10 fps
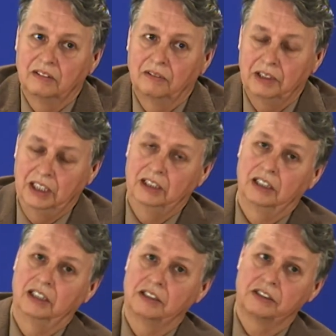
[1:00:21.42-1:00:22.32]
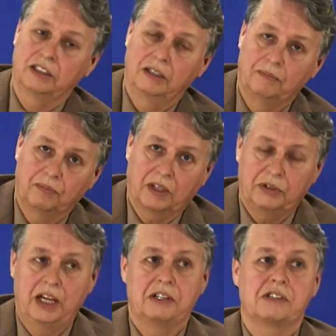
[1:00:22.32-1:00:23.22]
When he did his
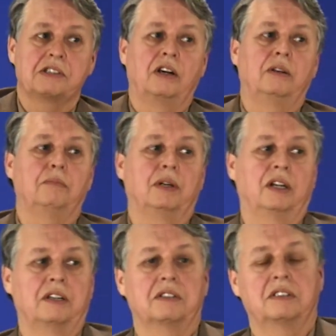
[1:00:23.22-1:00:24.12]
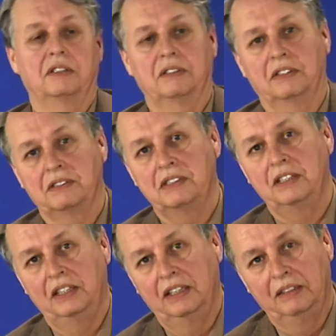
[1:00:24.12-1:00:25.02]
great salt march to the
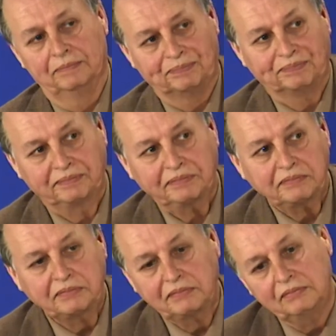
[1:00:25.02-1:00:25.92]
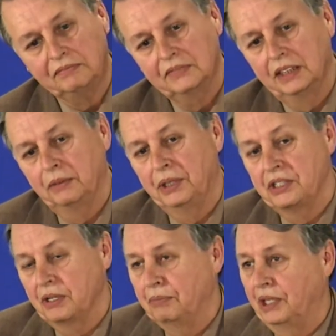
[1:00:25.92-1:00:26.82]
sea, the
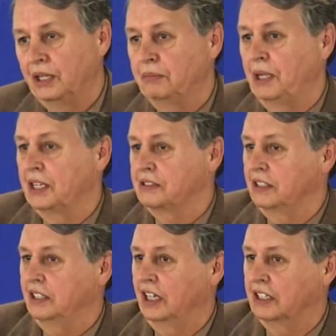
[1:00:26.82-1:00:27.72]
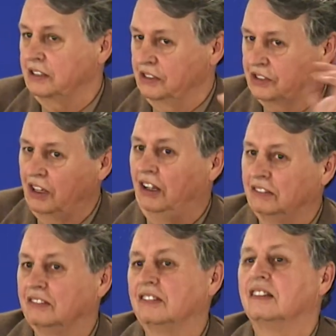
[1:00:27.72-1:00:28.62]
British Empire passed a tax on salt.
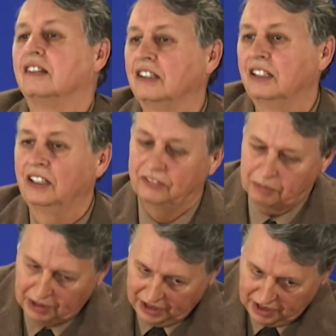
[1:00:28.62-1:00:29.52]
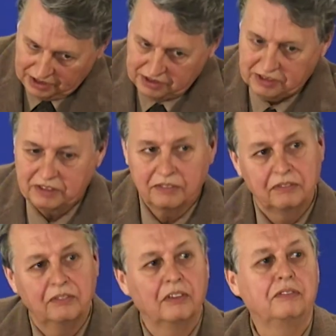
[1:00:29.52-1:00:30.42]
You have to pay us
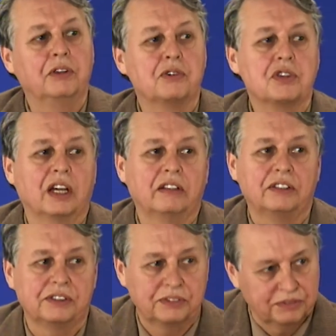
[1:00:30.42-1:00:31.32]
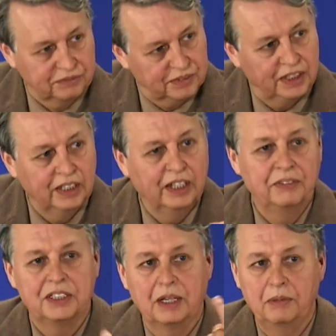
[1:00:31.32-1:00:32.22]
a few shekels every
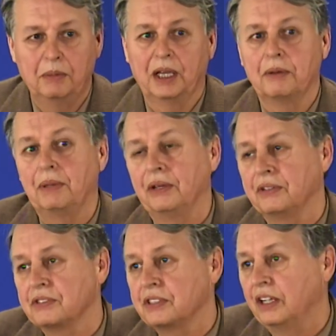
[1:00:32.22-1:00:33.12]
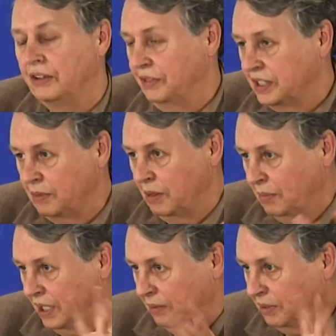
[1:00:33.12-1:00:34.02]
time you make a pound of salt, every time you
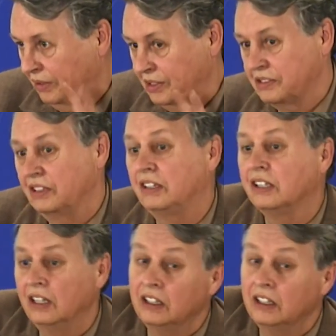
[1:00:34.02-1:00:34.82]
buy a pound of salt.